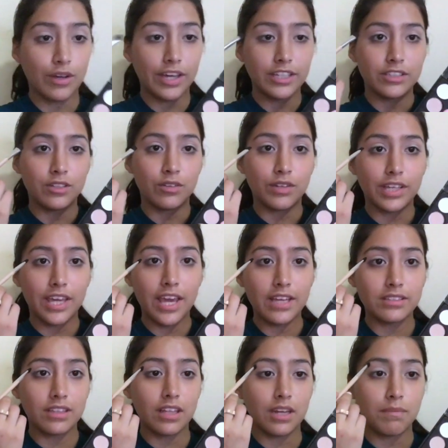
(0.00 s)
Okay, so Nicki
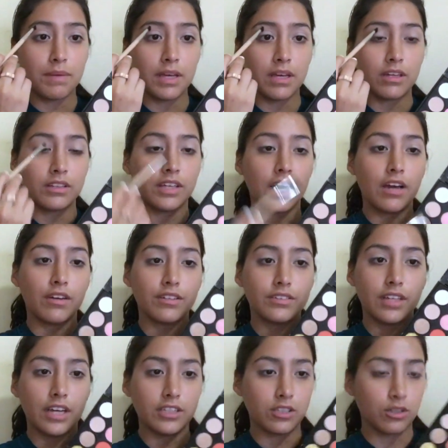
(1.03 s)
has a lot of pink on the outer
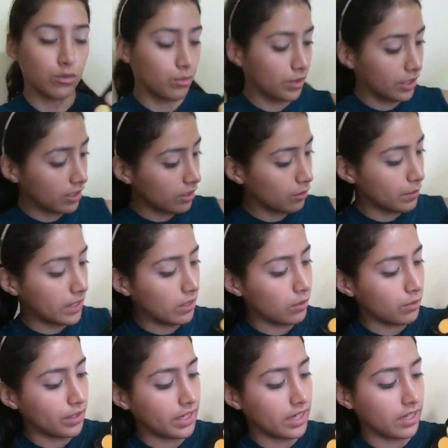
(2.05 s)
side, so we're going to be
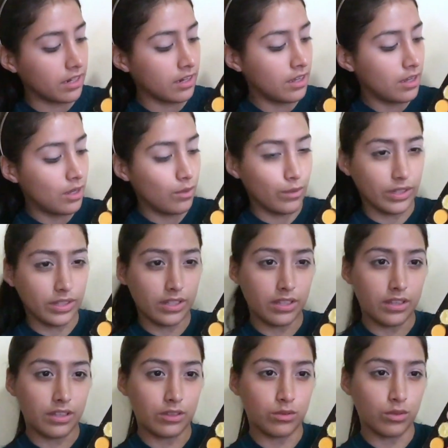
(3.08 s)
going in with
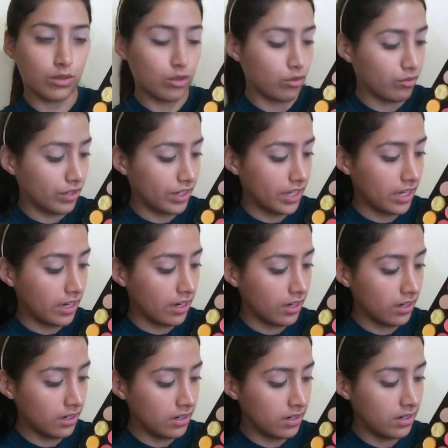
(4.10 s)
this one over
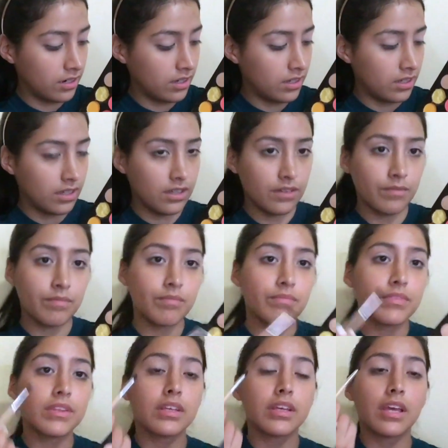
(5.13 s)
here.
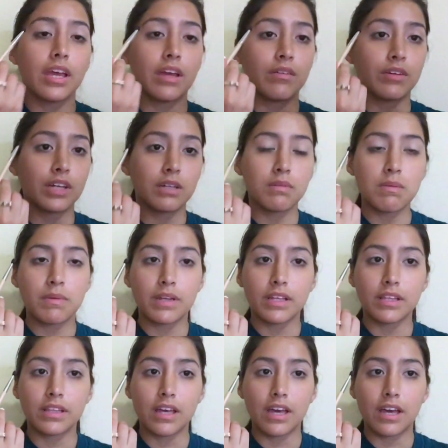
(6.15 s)
And we're going to be
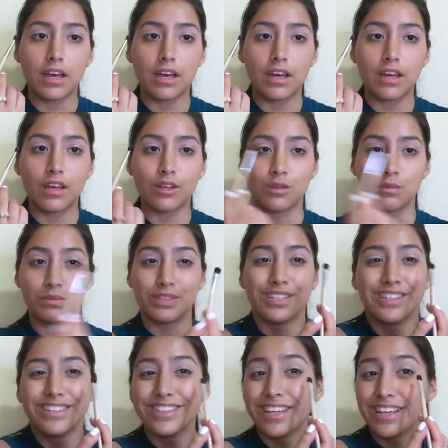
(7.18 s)
putting that,
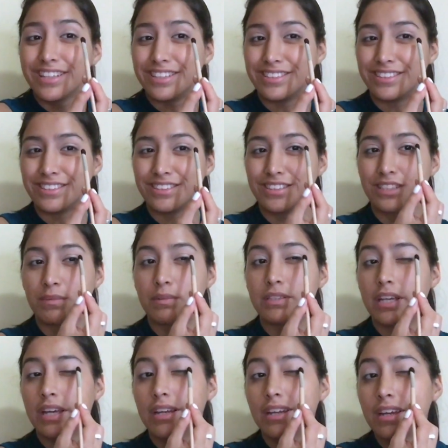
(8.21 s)
oops, this is the summer
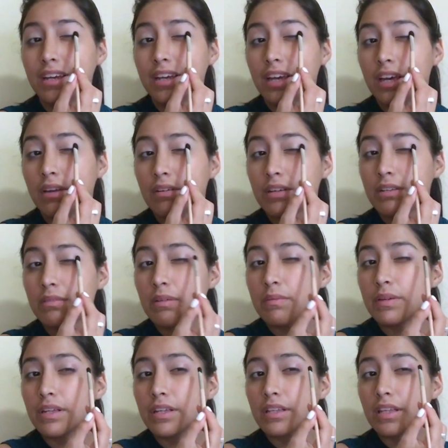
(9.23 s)
side. And we're going to be
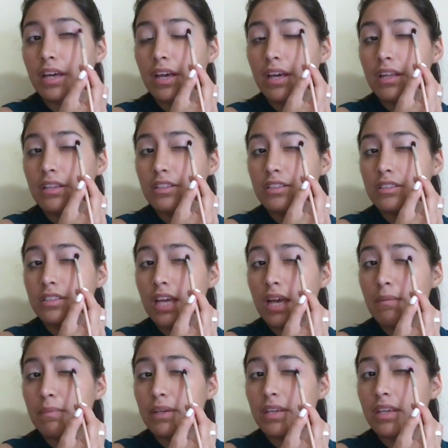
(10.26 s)
putting that, just
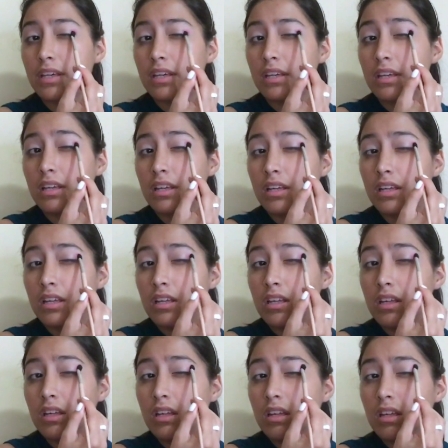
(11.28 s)
tapping it
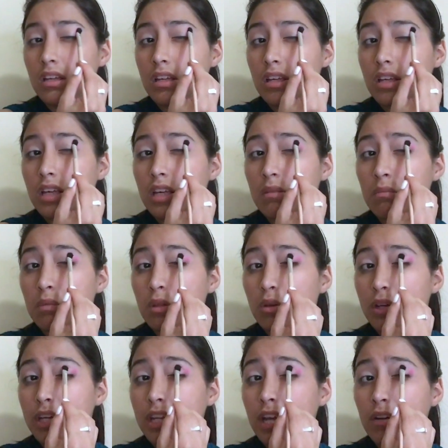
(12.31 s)
and blowing it